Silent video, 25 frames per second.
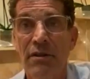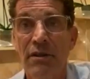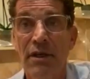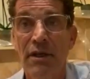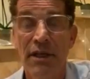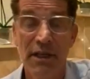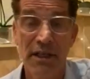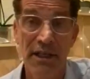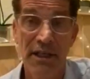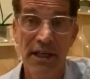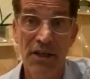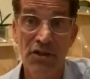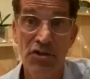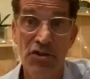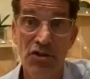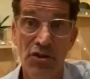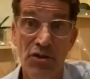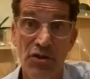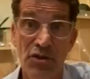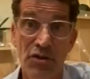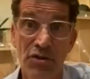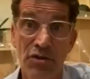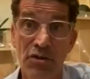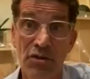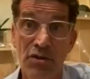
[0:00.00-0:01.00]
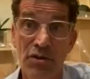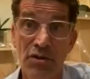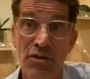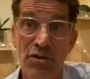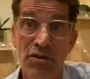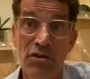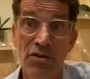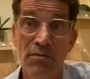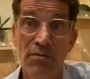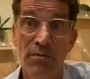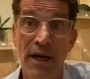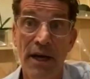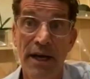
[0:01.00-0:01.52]

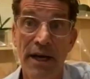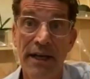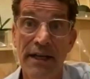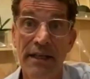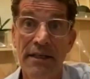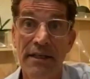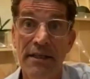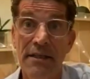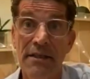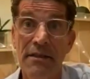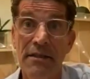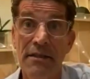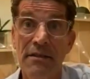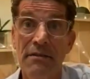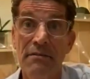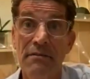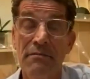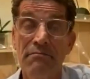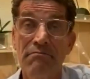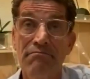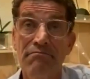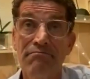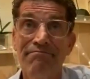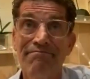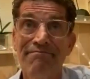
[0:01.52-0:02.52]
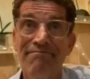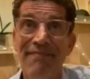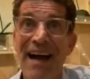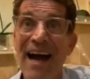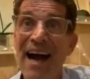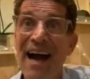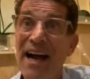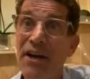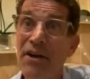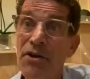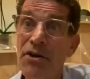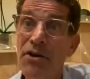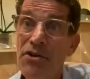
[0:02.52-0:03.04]
to my
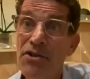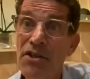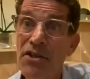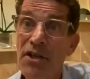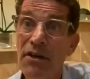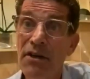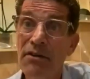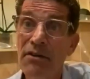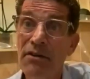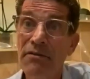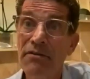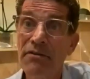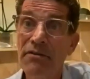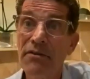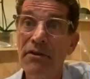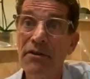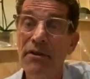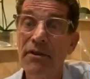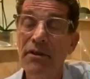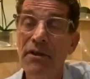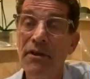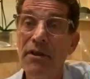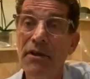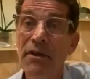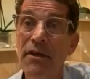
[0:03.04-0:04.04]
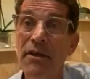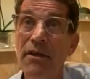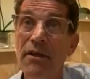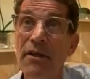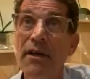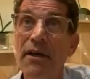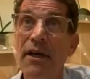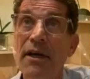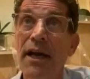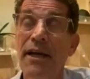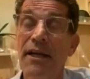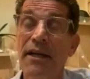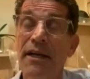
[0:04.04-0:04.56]
higher self,
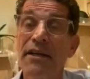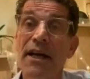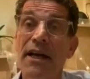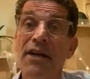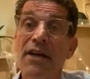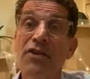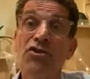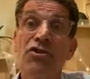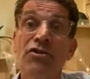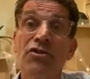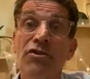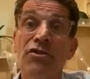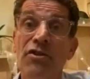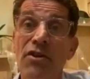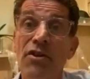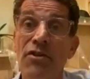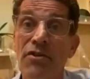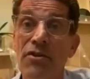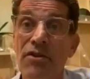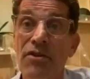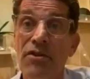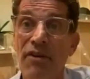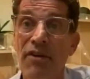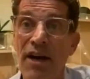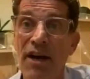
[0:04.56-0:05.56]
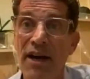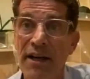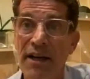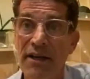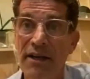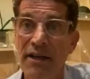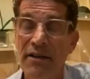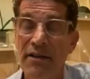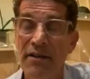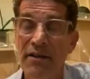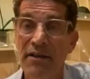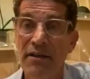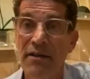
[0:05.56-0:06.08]
a connection to the
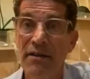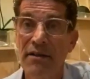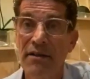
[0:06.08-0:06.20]
divine.